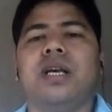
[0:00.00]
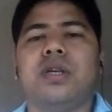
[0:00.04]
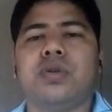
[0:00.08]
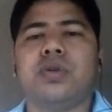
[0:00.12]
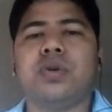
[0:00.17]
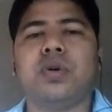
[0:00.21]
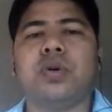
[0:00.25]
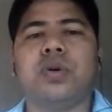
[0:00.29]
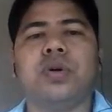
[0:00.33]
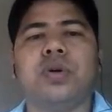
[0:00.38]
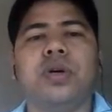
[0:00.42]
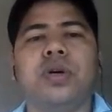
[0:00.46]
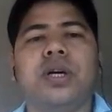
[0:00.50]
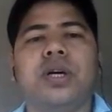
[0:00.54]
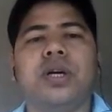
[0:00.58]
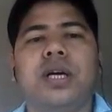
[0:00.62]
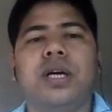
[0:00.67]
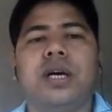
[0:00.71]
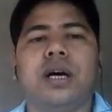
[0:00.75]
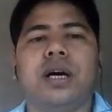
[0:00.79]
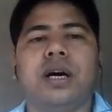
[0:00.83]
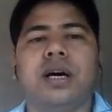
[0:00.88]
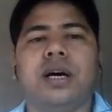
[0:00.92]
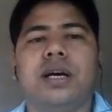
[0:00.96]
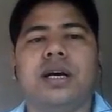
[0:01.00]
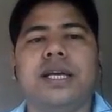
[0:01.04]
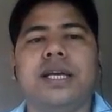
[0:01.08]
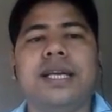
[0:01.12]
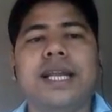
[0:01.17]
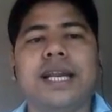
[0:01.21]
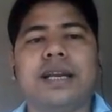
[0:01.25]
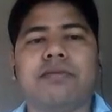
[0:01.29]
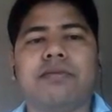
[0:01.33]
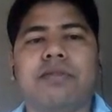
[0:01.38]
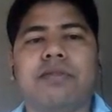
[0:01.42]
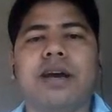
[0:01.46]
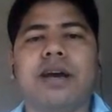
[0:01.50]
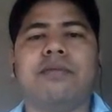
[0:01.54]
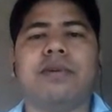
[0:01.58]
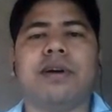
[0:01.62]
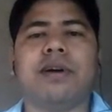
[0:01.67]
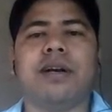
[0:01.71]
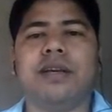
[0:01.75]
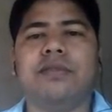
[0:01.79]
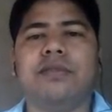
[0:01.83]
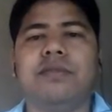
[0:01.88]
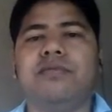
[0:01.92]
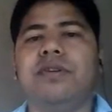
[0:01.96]
So in that
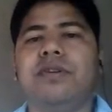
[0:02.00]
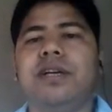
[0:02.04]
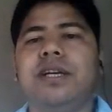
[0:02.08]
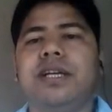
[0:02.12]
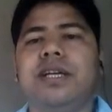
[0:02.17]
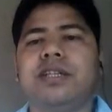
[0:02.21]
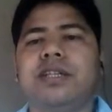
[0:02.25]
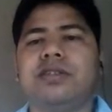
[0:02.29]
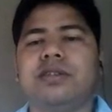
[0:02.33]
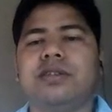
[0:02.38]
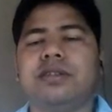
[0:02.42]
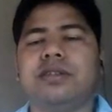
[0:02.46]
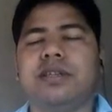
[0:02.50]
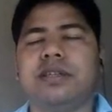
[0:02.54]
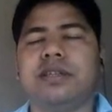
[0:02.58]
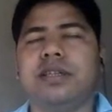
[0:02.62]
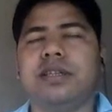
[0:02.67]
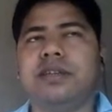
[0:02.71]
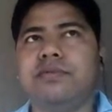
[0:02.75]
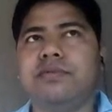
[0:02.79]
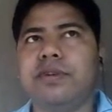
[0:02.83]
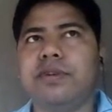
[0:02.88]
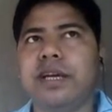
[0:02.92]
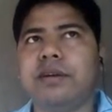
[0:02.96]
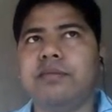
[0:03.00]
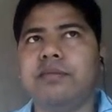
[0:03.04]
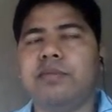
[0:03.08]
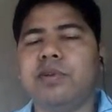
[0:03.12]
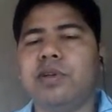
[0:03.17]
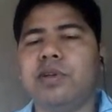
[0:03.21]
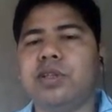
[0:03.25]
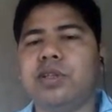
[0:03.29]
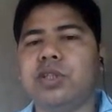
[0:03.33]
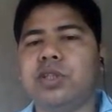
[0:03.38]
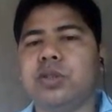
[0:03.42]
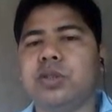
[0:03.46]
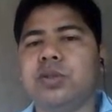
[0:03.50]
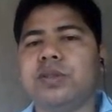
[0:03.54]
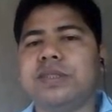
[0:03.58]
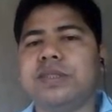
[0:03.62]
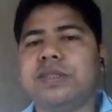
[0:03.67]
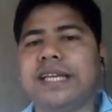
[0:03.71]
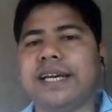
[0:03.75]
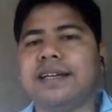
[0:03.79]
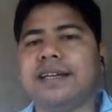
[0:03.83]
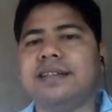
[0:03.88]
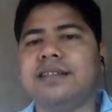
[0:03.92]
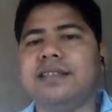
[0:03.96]
fiber, if we able to
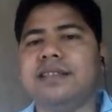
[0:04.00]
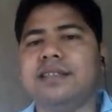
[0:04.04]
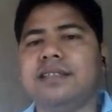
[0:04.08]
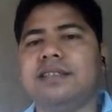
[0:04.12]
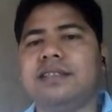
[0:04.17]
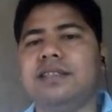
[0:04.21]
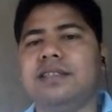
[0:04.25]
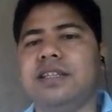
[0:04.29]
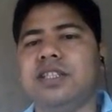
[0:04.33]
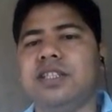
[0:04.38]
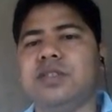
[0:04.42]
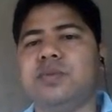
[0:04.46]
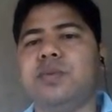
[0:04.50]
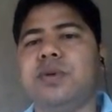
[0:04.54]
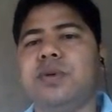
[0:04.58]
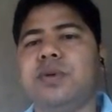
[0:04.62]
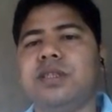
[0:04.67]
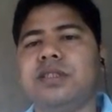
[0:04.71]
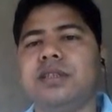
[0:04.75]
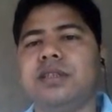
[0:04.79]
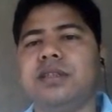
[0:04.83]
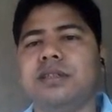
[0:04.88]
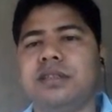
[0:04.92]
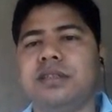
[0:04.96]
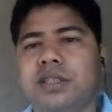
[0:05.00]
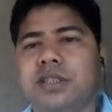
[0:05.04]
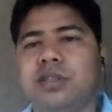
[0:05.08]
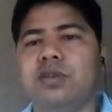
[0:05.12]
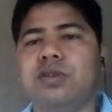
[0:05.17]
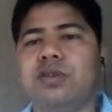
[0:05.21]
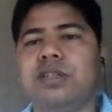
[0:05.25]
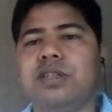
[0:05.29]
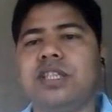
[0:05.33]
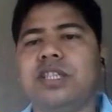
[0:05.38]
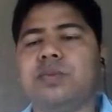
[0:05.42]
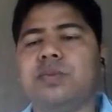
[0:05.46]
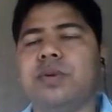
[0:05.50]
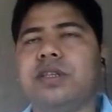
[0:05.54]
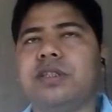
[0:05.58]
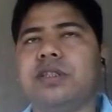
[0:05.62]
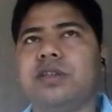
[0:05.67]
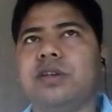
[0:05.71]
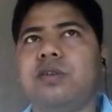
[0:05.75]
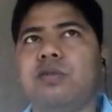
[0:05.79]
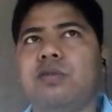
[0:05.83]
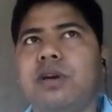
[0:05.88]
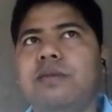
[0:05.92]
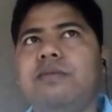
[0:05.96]
take this dispersion, zero
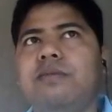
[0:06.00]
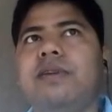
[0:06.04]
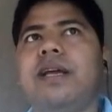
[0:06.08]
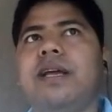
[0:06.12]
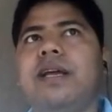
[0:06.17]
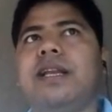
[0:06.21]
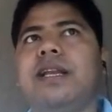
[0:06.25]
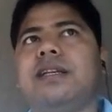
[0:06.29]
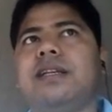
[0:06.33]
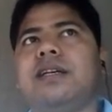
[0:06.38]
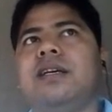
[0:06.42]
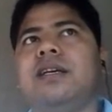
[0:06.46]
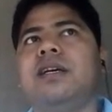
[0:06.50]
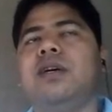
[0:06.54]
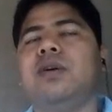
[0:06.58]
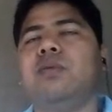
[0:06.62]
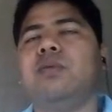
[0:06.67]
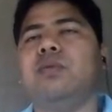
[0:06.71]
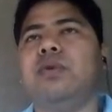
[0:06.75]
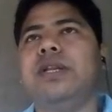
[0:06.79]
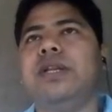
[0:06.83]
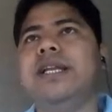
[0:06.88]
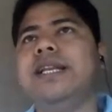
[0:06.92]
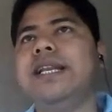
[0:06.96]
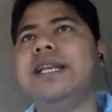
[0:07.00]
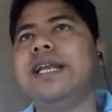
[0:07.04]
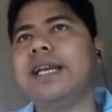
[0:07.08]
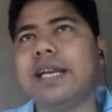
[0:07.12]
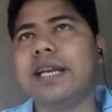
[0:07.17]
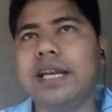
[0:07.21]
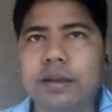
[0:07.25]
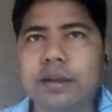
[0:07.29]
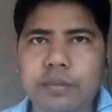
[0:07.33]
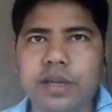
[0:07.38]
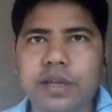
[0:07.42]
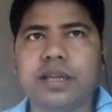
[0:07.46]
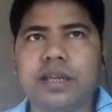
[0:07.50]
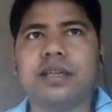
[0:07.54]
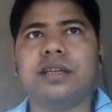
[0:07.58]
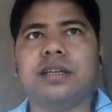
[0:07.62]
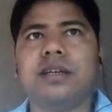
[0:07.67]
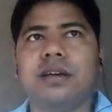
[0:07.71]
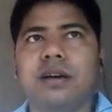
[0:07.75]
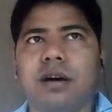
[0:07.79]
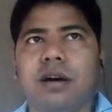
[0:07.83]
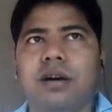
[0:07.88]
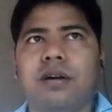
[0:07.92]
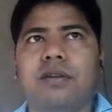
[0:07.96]
dispersion wavelength within that limit
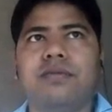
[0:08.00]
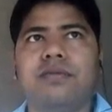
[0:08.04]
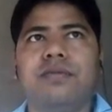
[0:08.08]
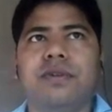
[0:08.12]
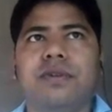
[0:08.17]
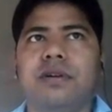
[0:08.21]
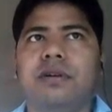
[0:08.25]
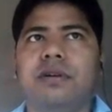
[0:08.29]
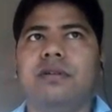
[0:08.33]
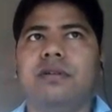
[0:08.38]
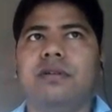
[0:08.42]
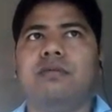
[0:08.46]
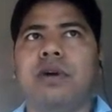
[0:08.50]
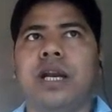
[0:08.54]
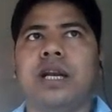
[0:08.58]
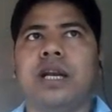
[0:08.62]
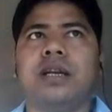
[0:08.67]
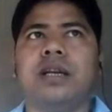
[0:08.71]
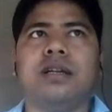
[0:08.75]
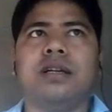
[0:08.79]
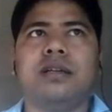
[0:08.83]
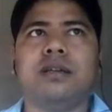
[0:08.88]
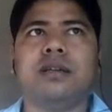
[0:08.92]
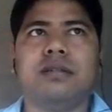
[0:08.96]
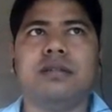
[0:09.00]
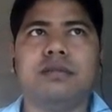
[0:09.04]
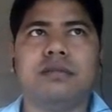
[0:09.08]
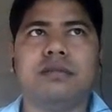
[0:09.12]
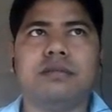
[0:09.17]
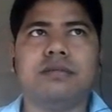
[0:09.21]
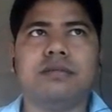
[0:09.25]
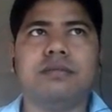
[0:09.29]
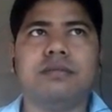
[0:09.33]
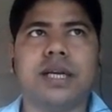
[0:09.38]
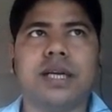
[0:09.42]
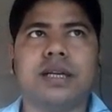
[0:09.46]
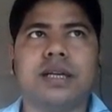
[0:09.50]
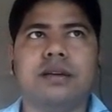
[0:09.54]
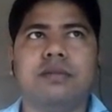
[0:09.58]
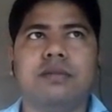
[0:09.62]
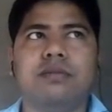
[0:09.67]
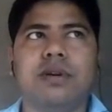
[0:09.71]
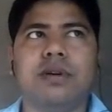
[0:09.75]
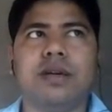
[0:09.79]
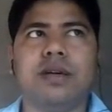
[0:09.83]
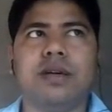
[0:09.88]
of 1.5 to